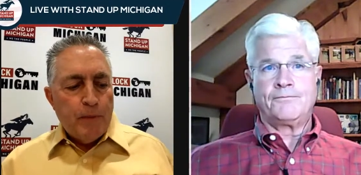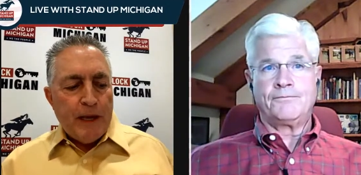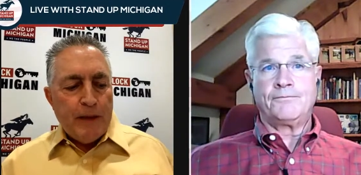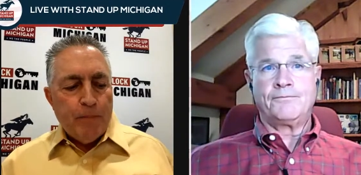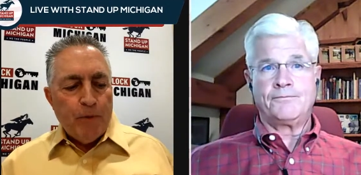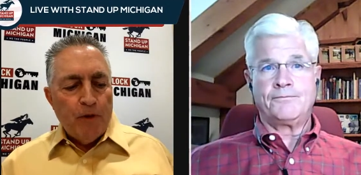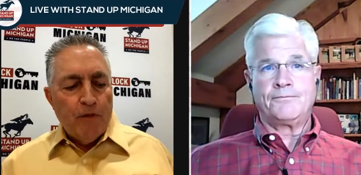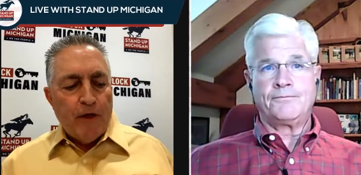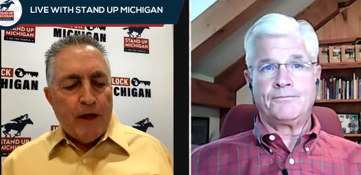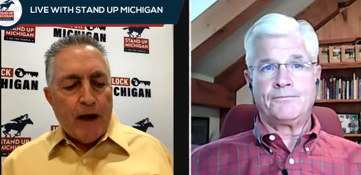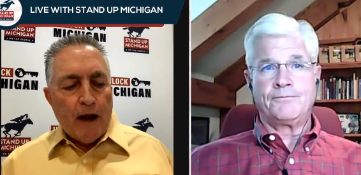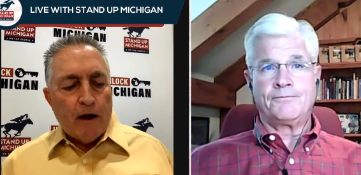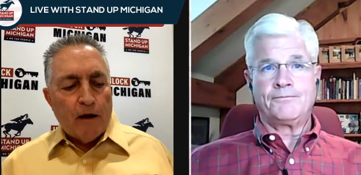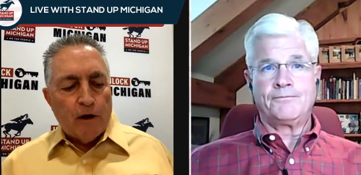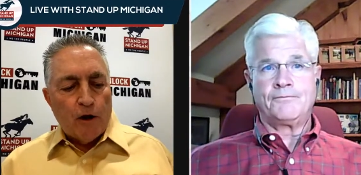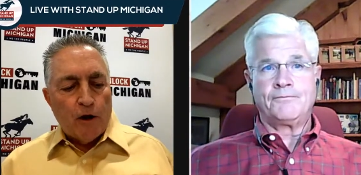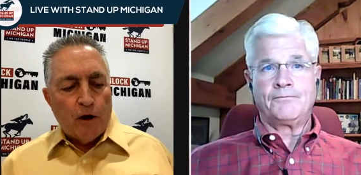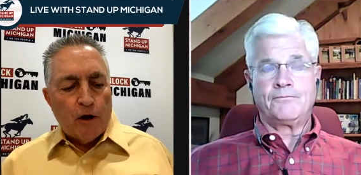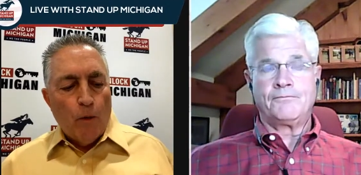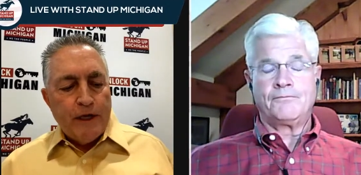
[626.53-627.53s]
Speaker 1: people that
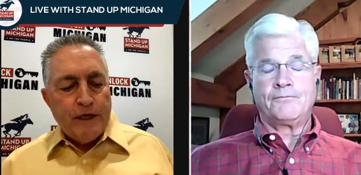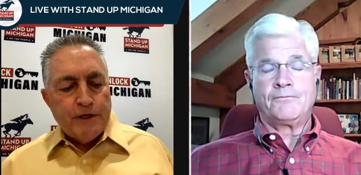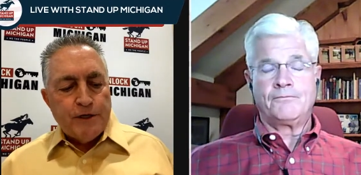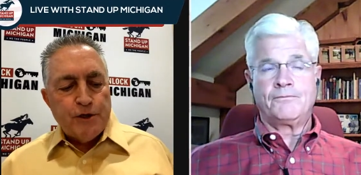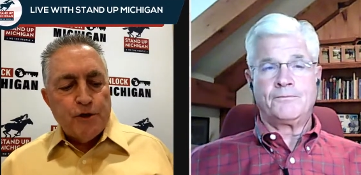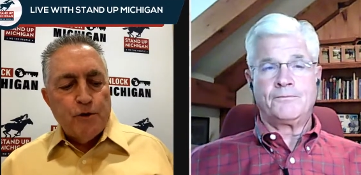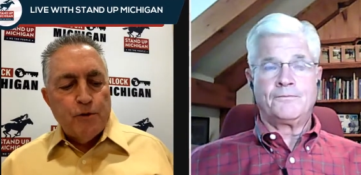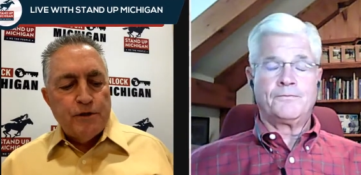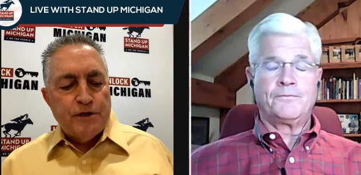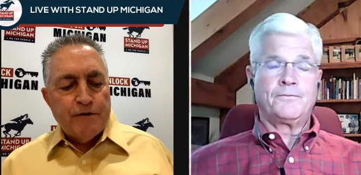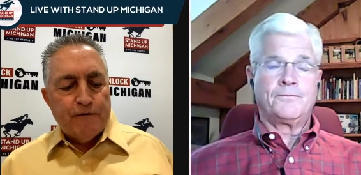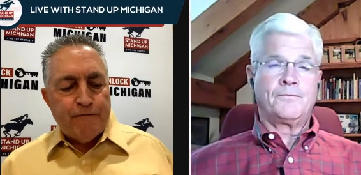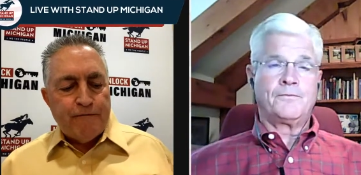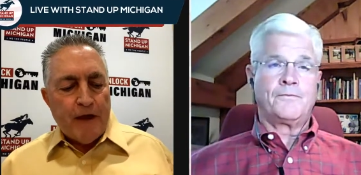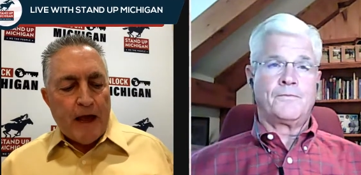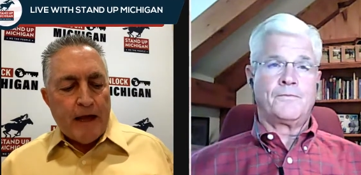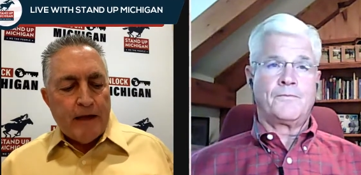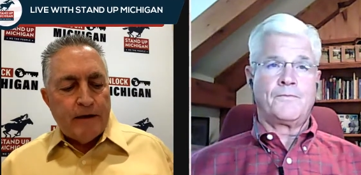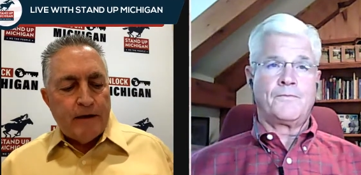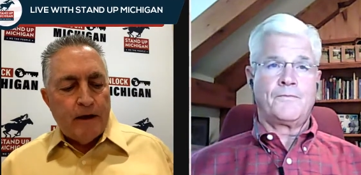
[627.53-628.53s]
are going to
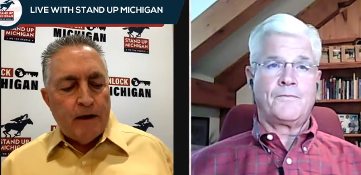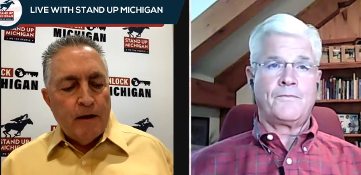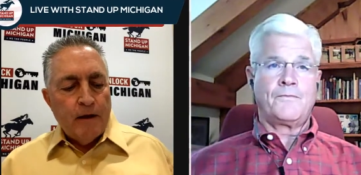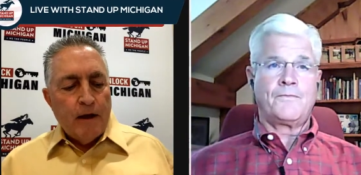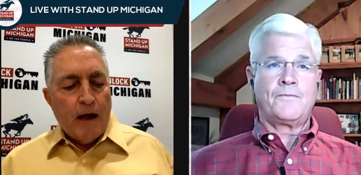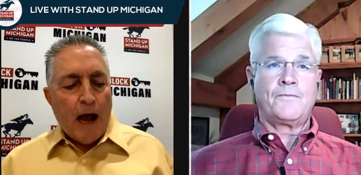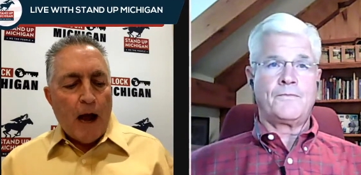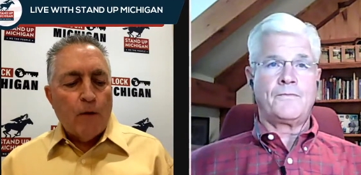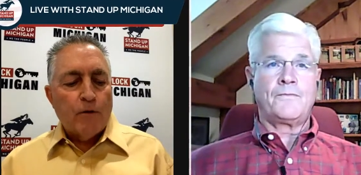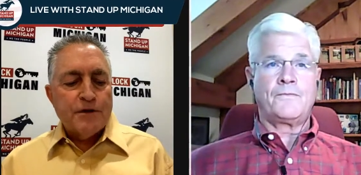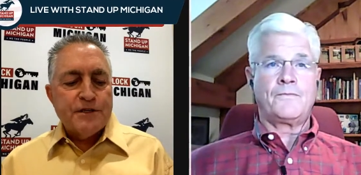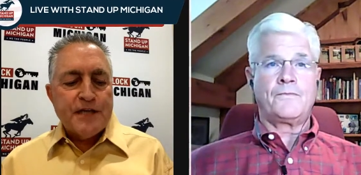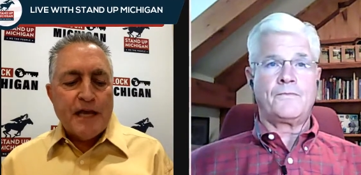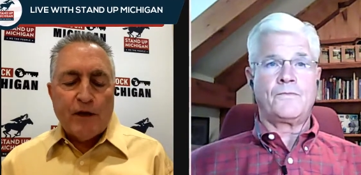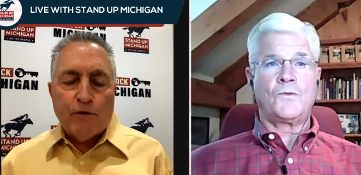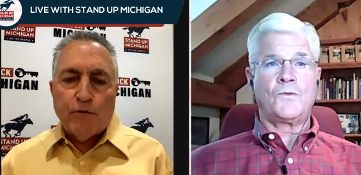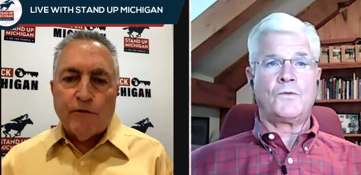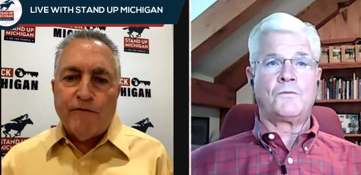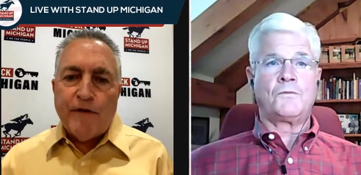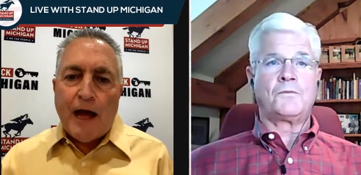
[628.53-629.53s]
defend our
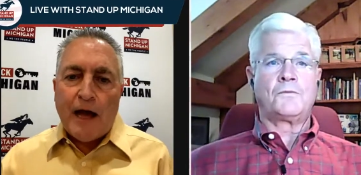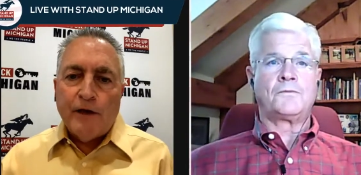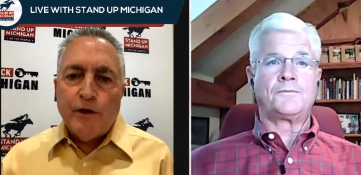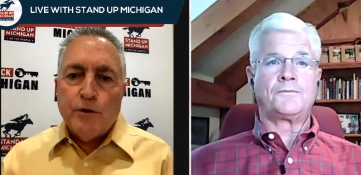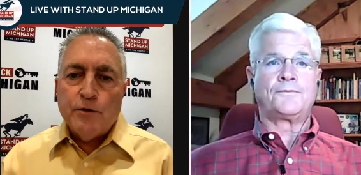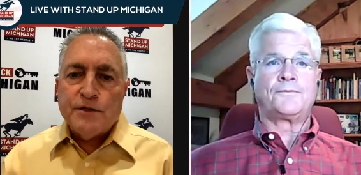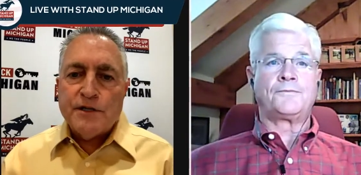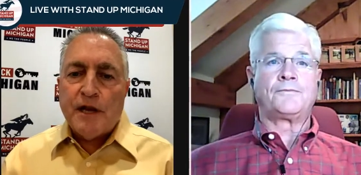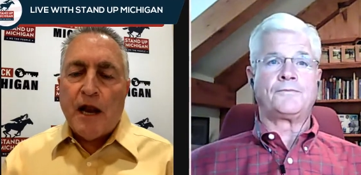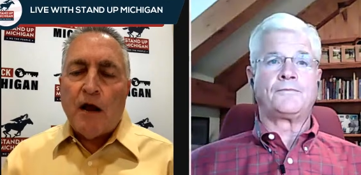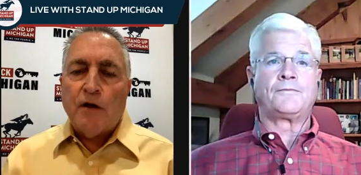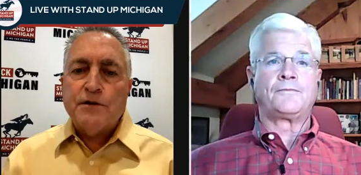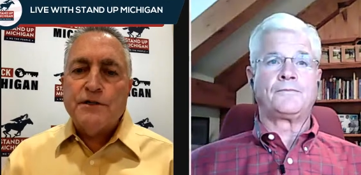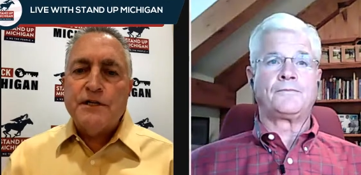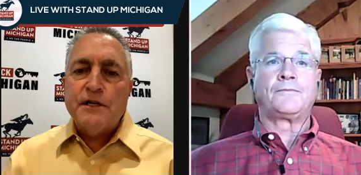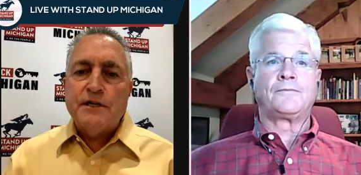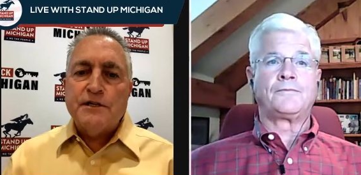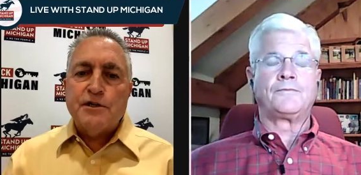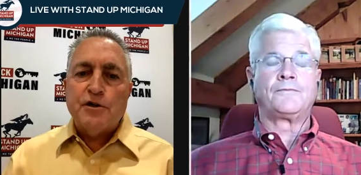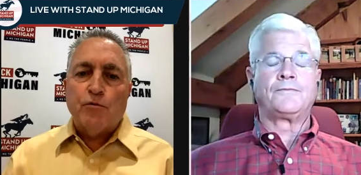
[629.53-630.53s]
sacred values and our
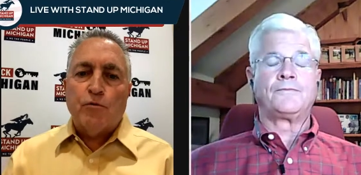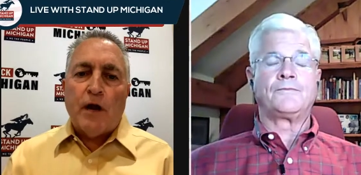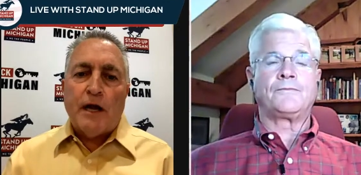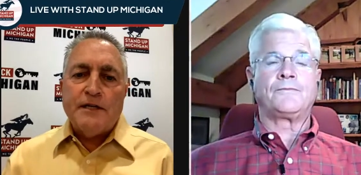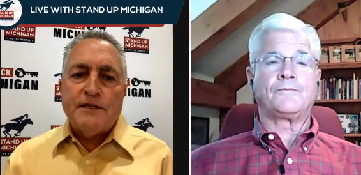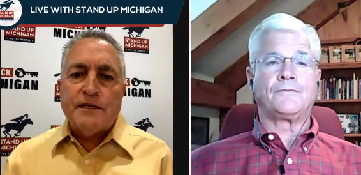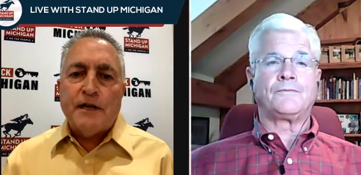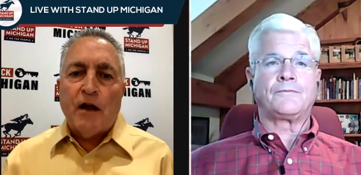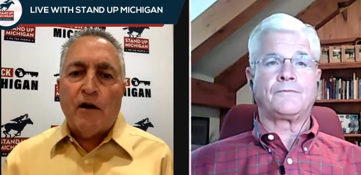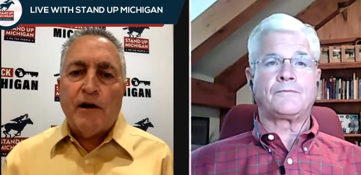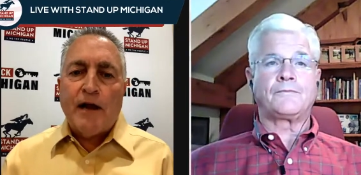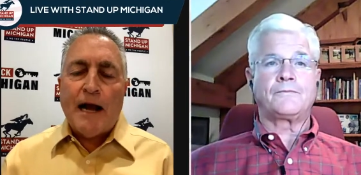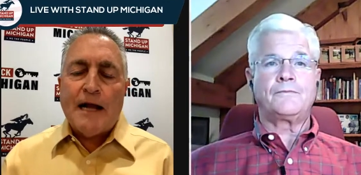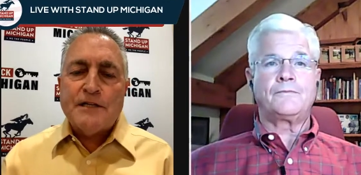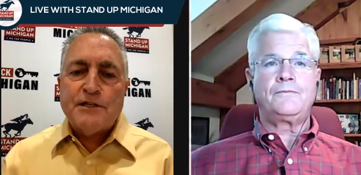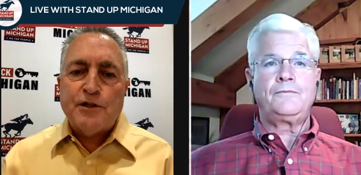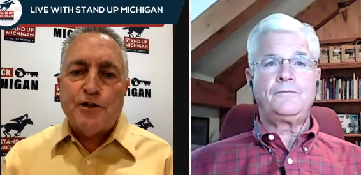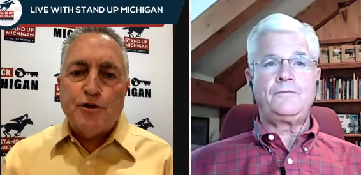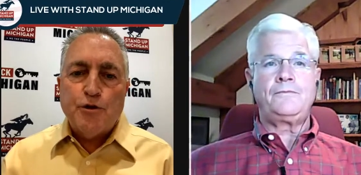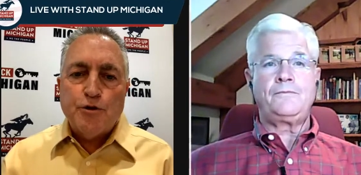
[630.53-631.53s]
citizen rights and our
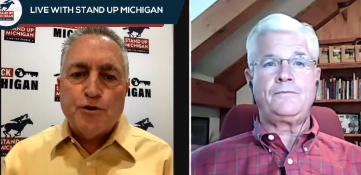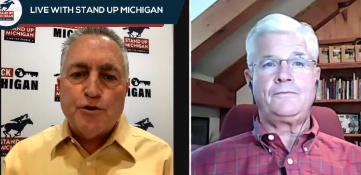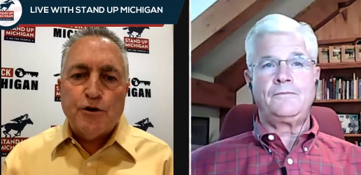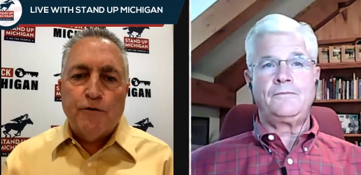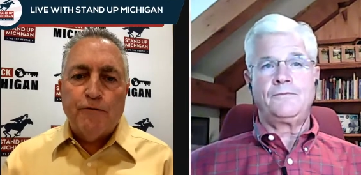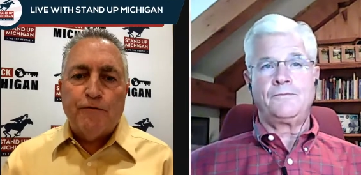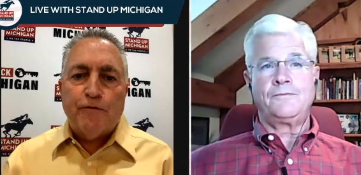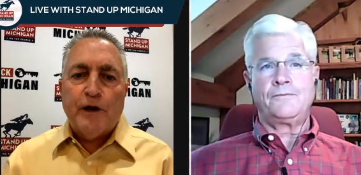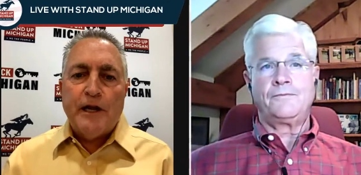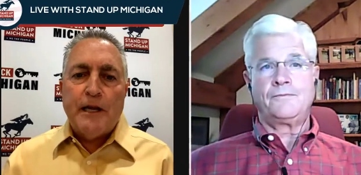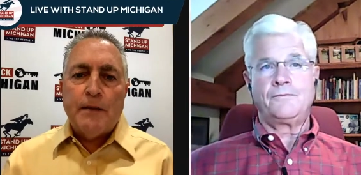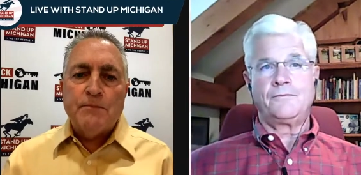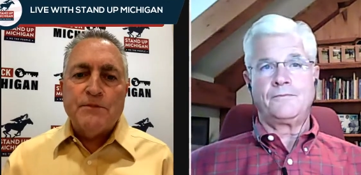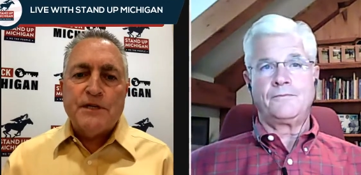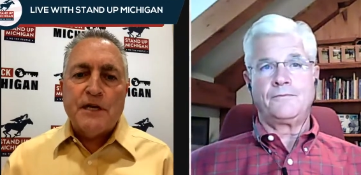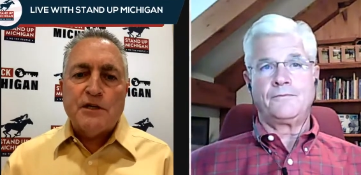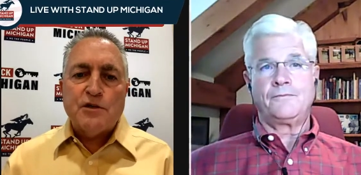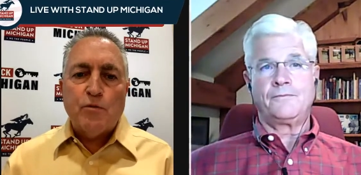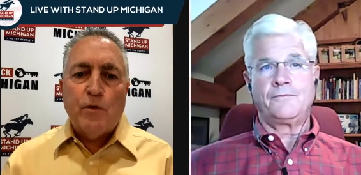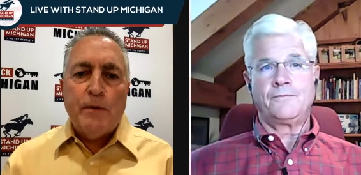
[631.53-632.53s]
constitutional
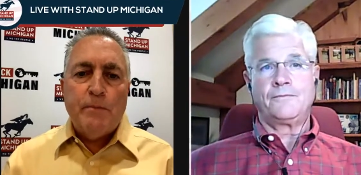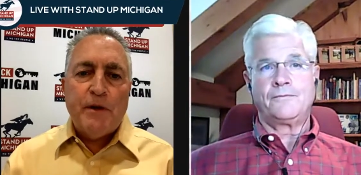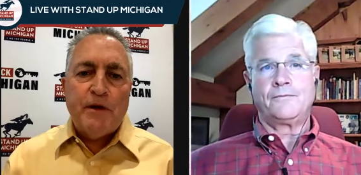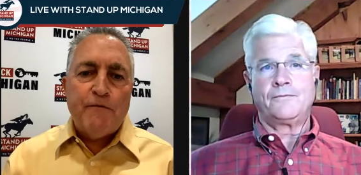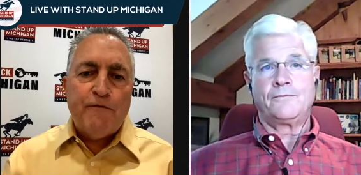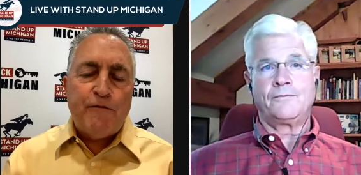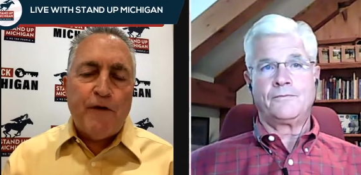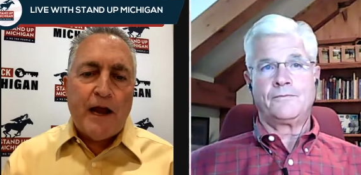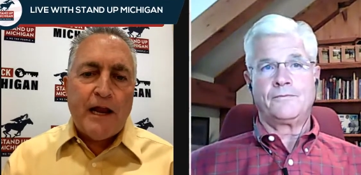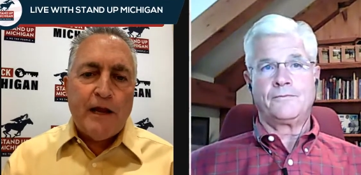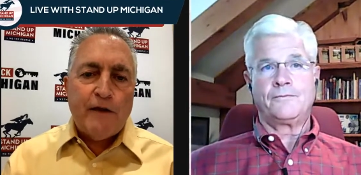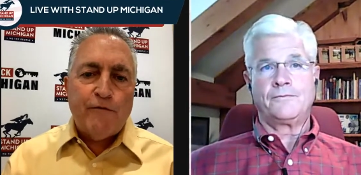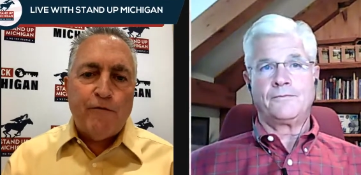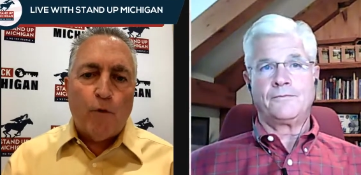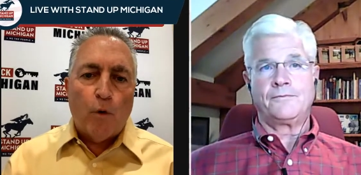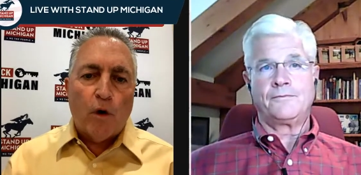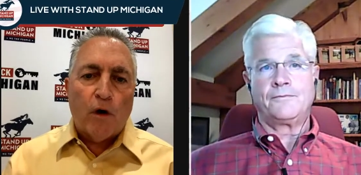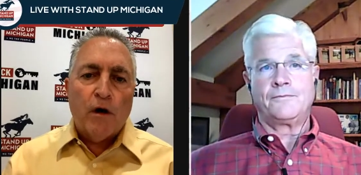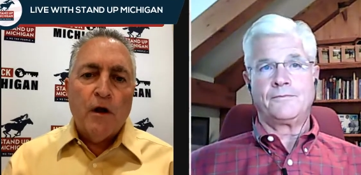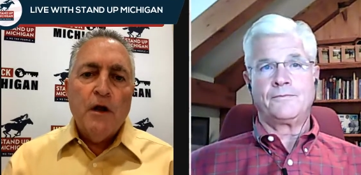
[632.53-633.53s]
freedoms as we've been fighting
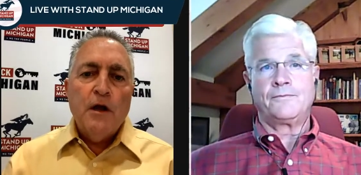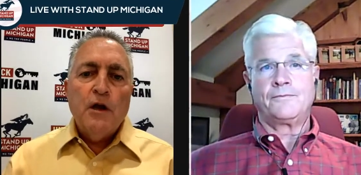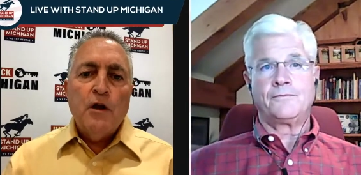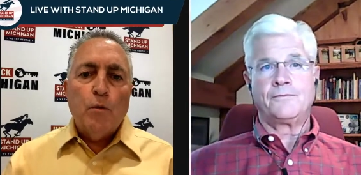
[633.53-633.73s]
for.